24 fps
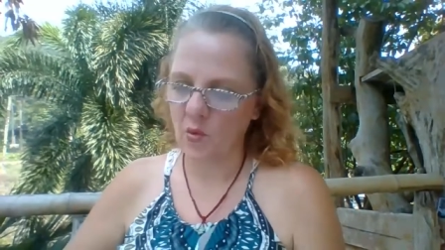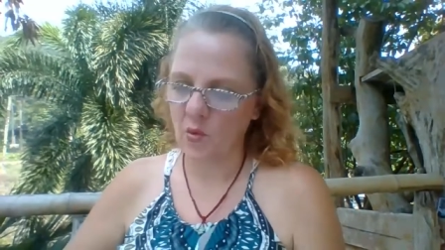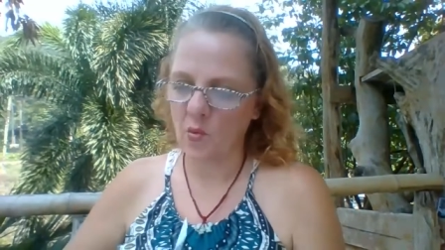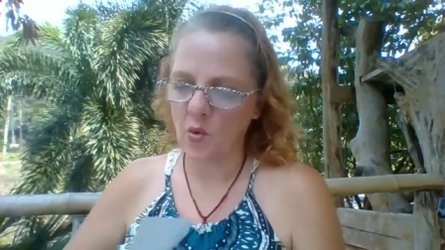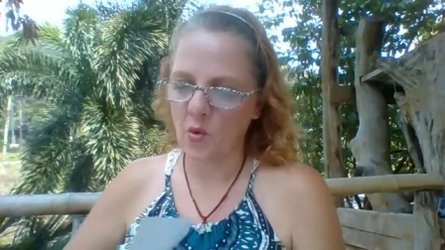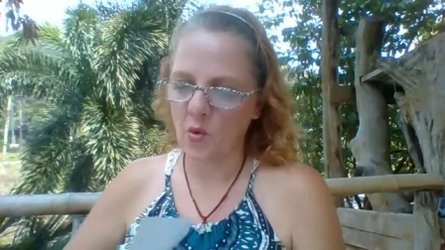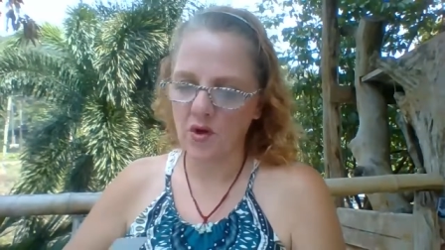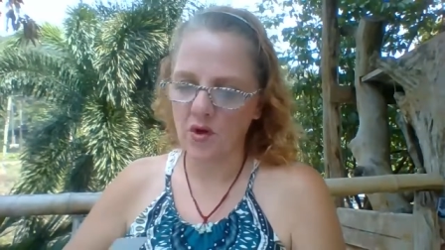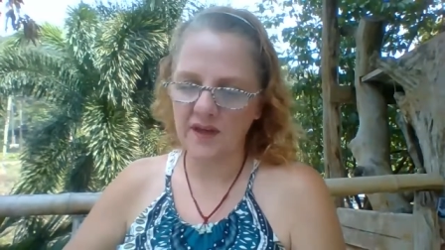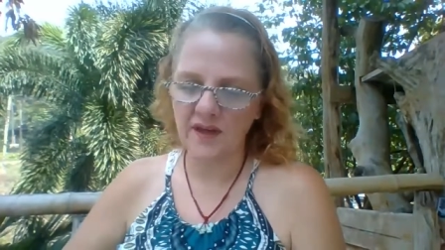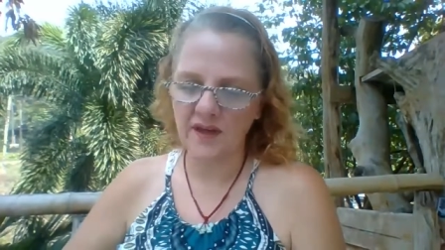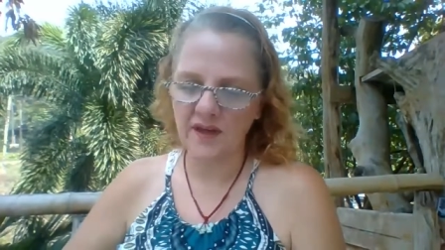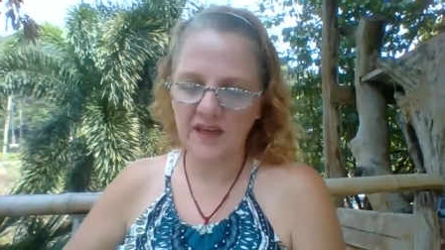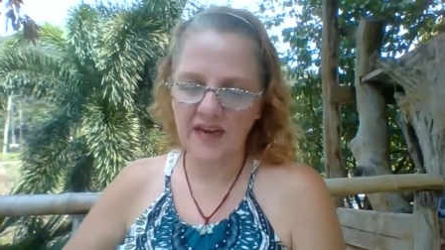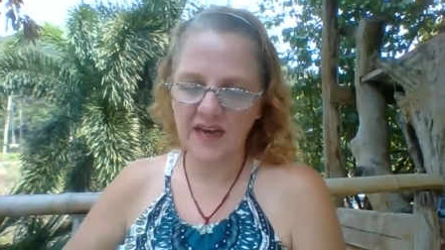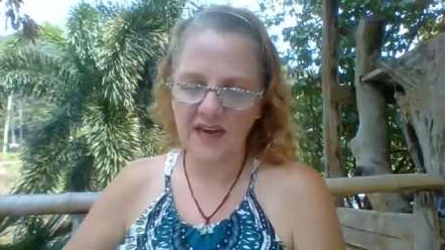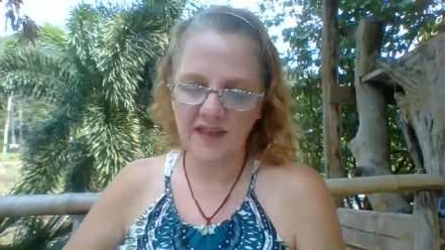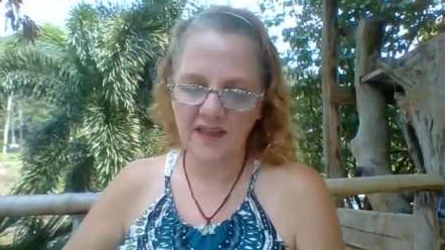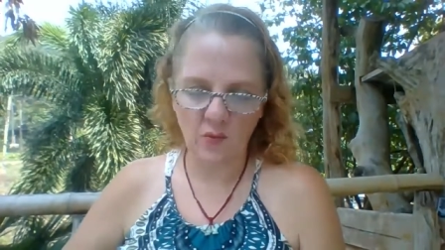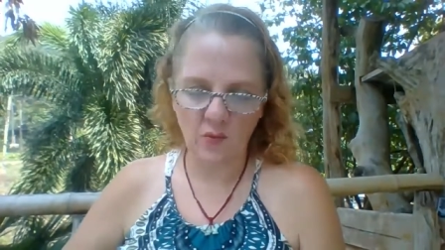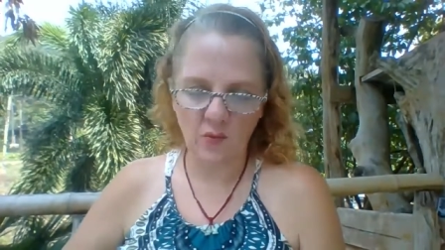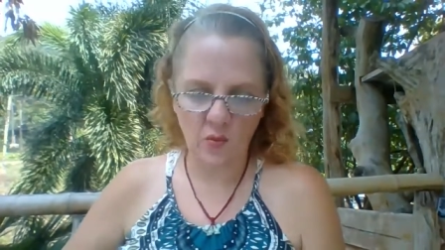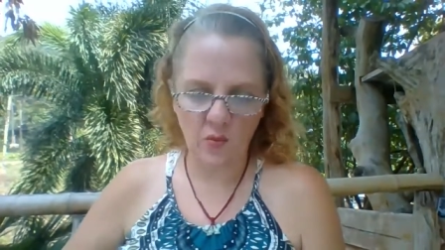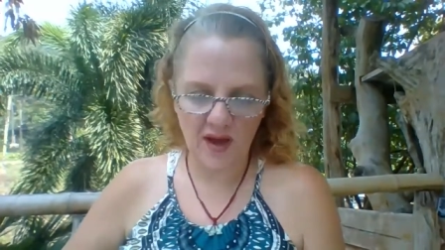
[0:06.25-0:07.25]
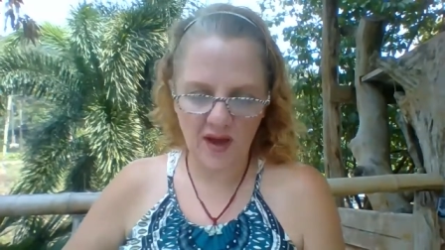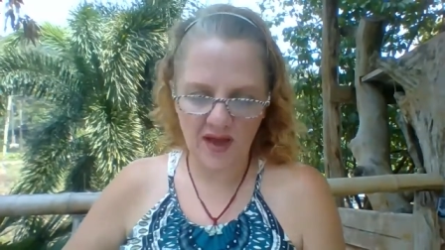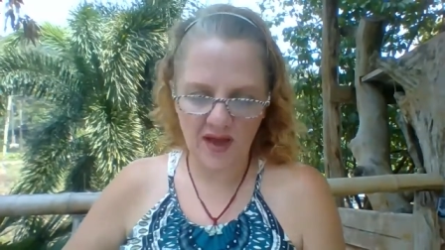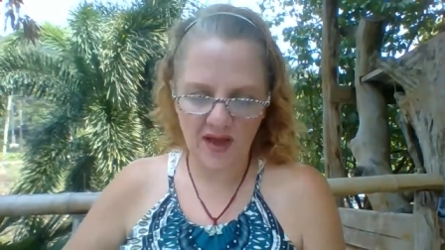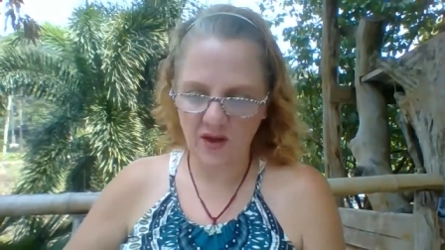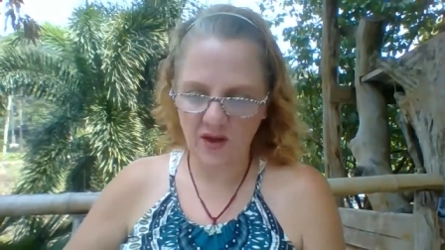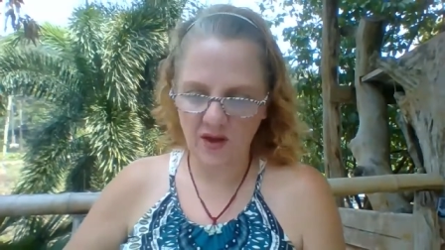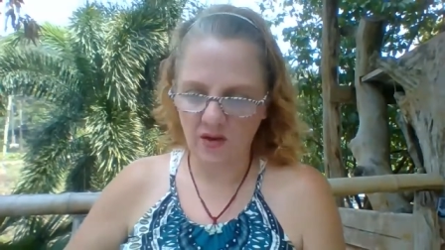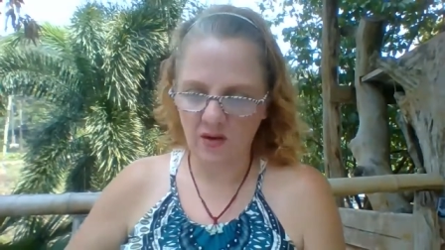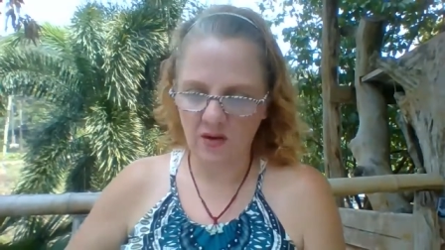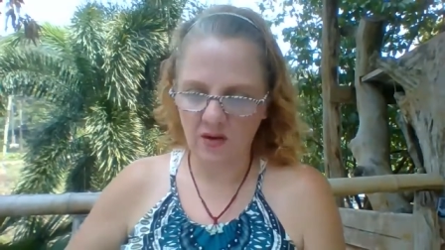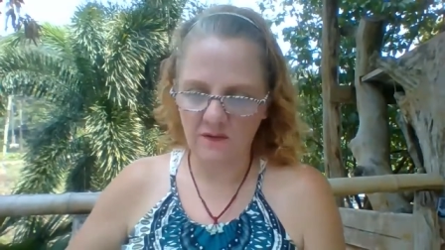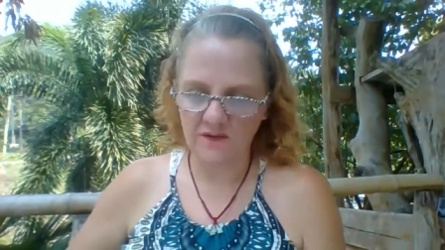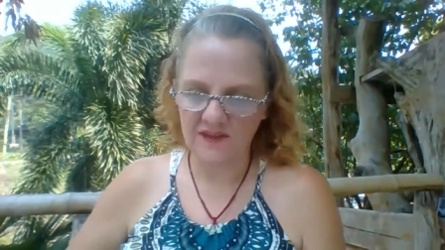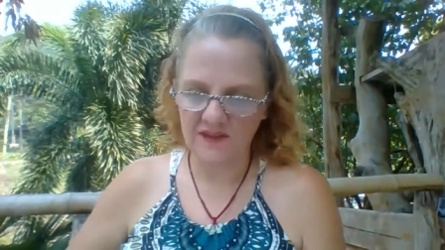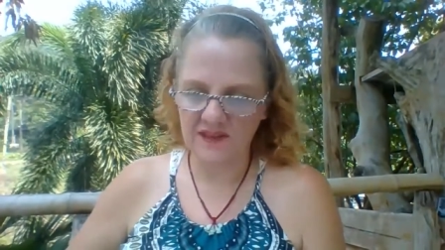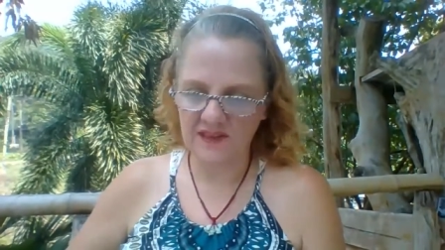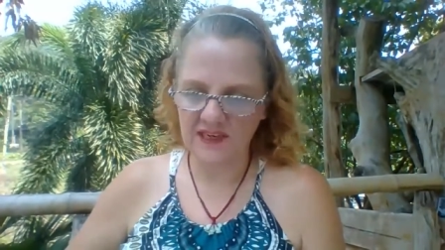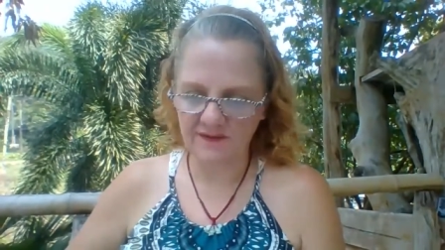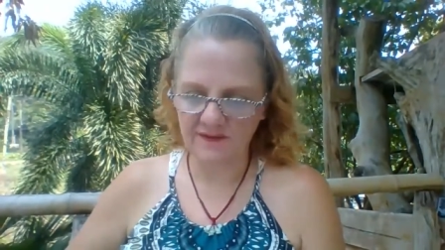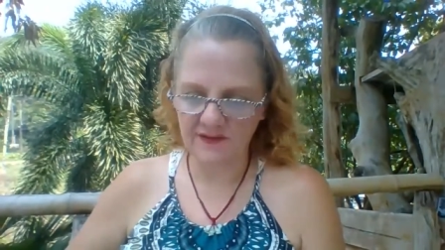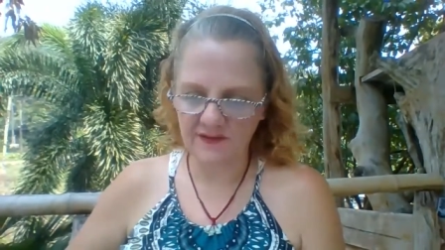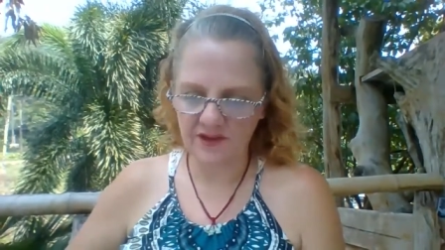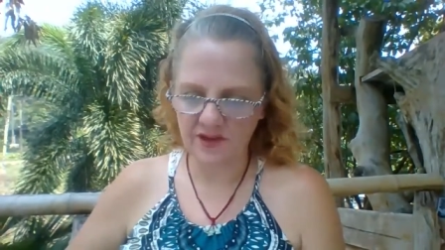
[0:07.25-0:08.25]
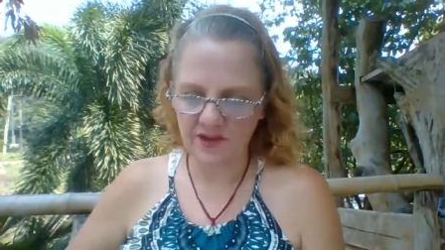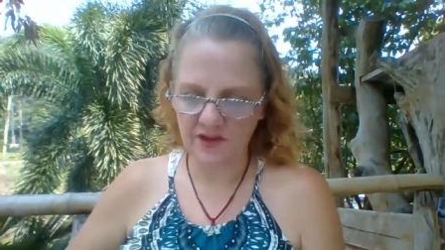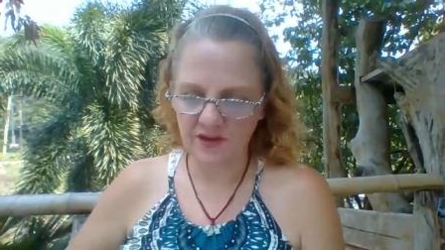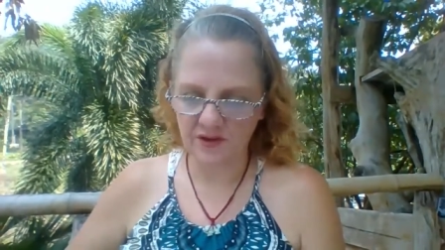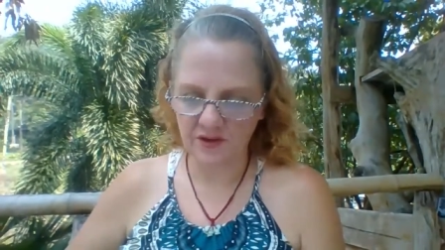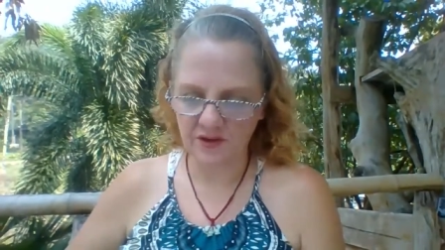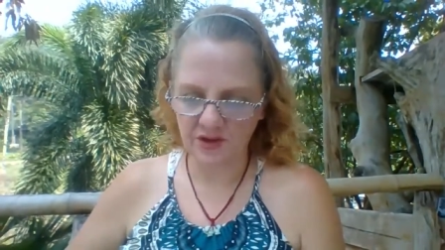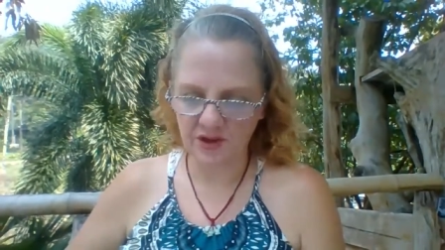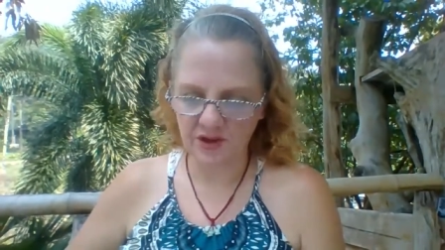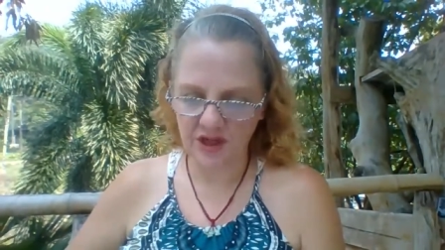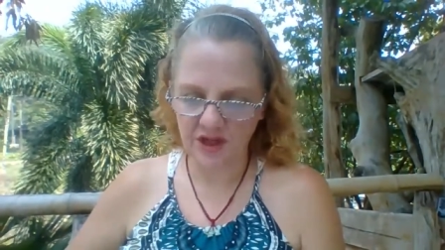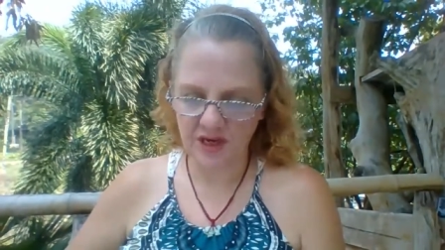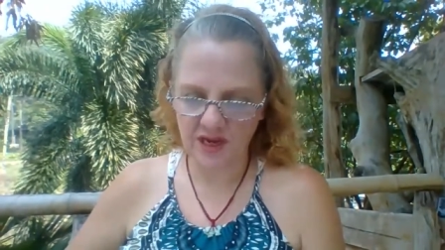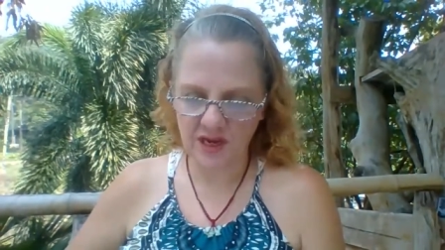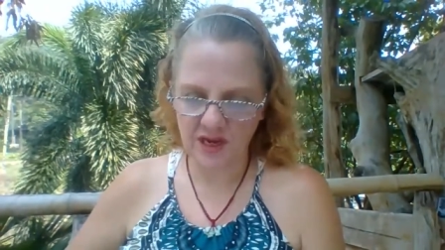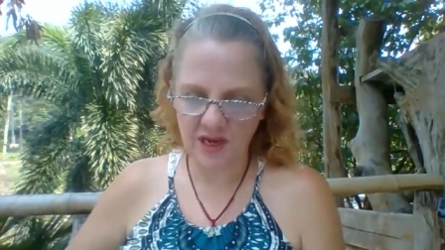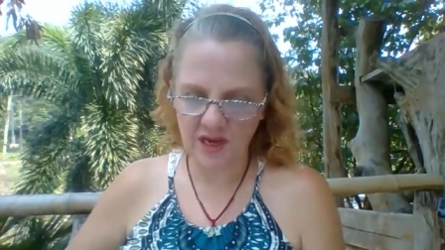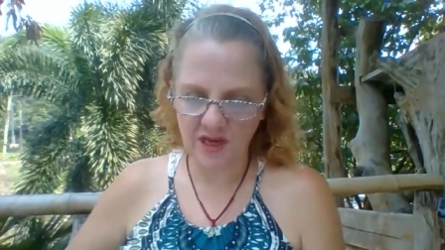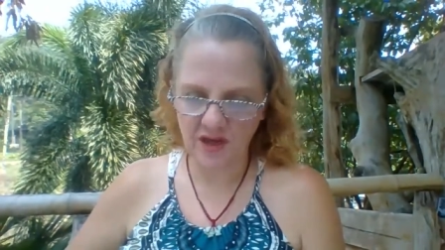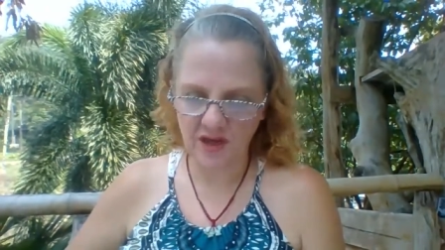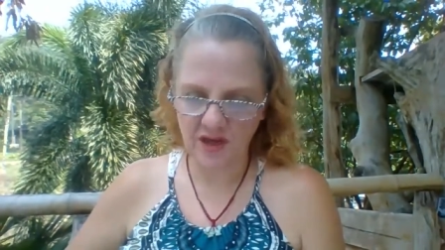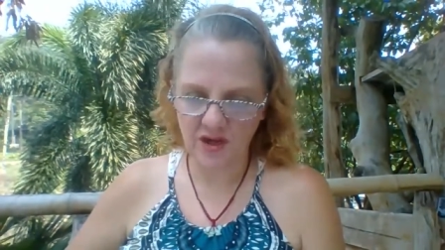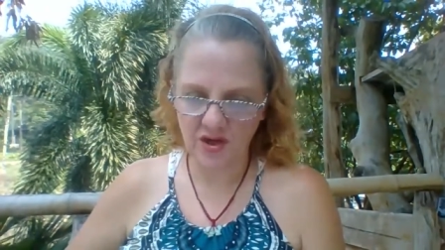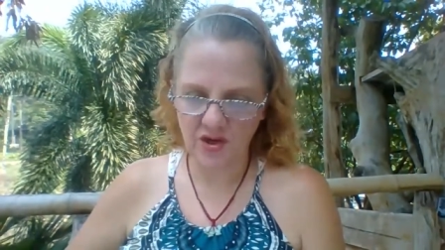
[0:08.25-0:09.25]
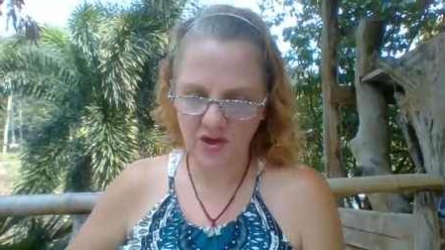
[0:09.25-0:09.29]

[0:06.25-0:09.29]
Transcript: what can get in the way of sabotaging